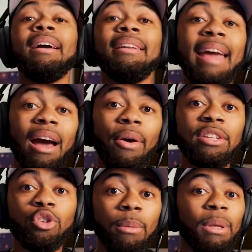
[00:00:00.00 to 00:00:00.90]
now
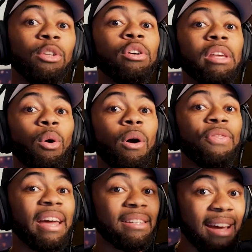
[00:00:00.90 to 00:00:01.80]
it's gonna be looking on
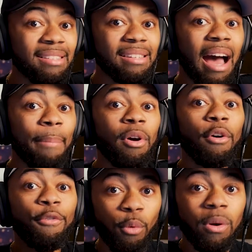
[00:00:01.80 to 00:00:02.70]
that desktop
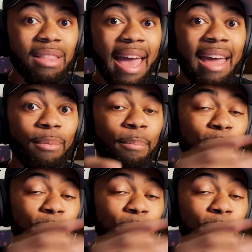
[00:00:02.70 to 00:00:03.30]
for that